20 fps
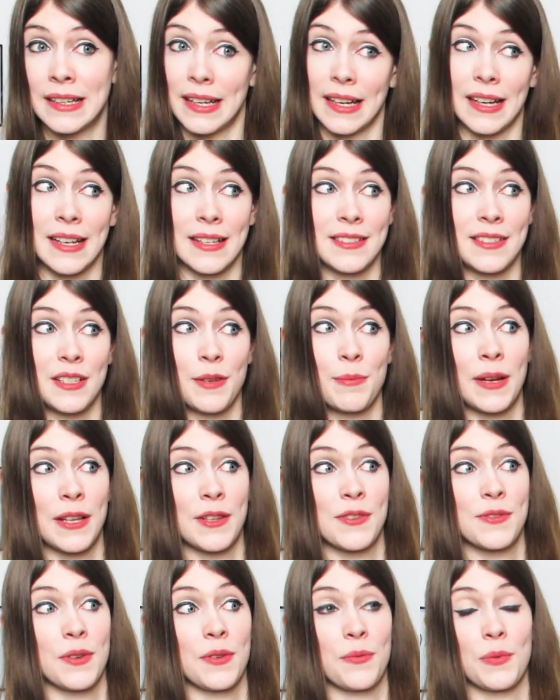I guess
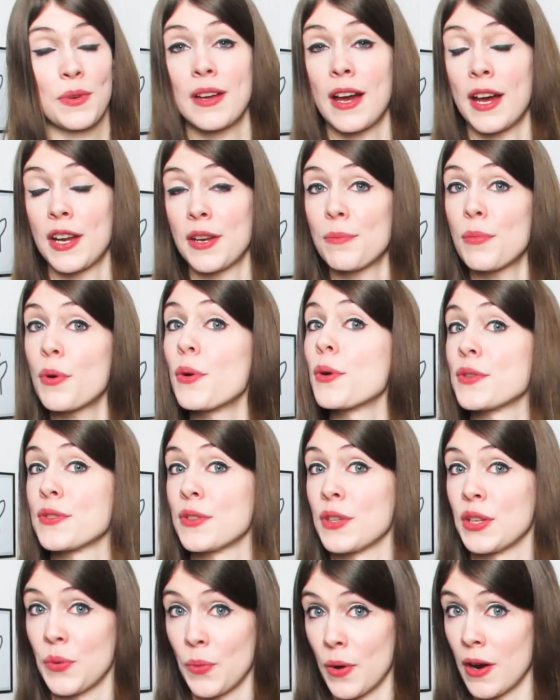depends on what kind of
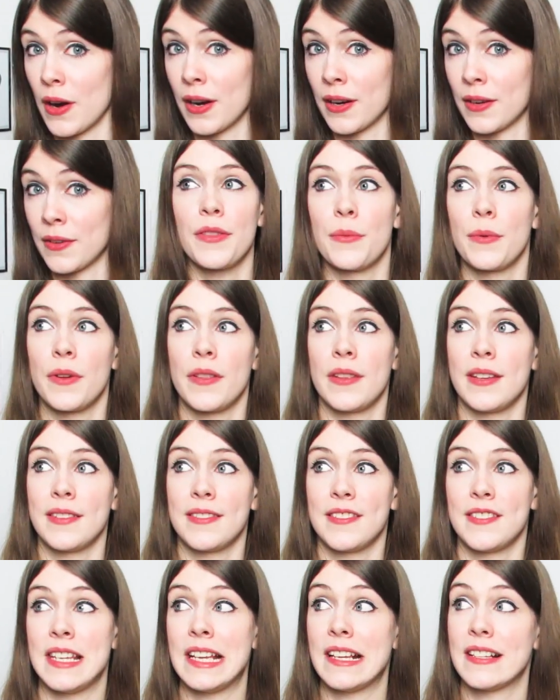person you are. The one
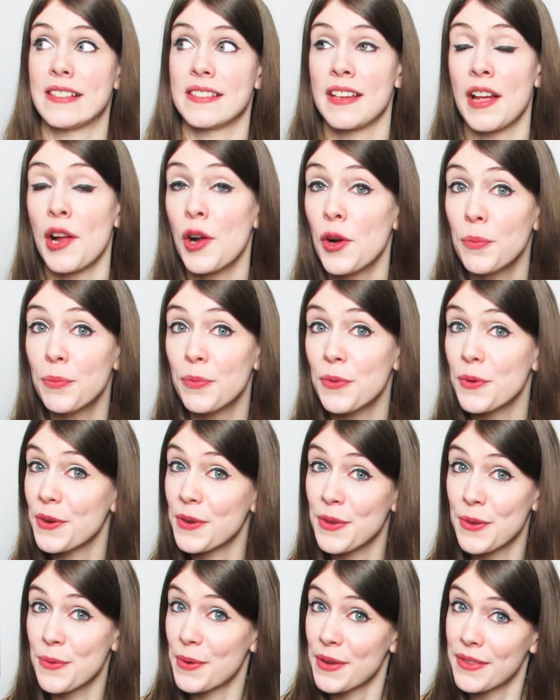that seeks help
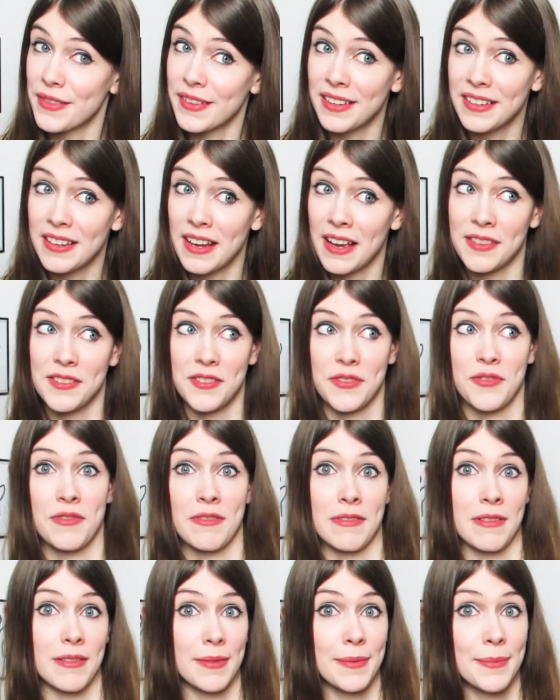or the one that gets
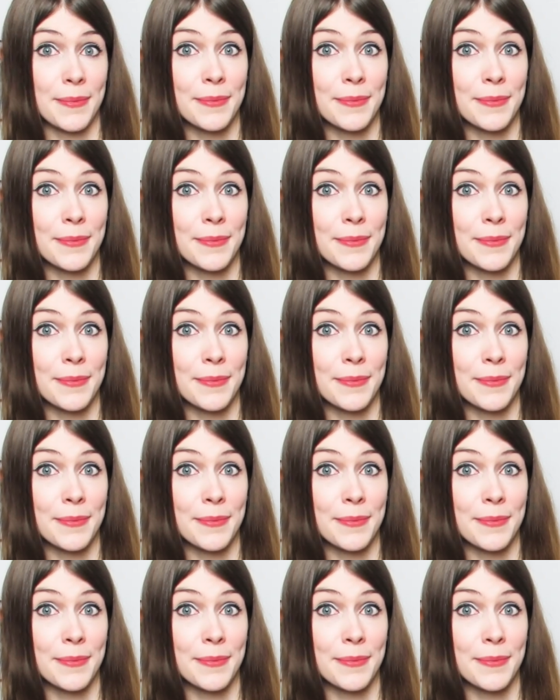drunk.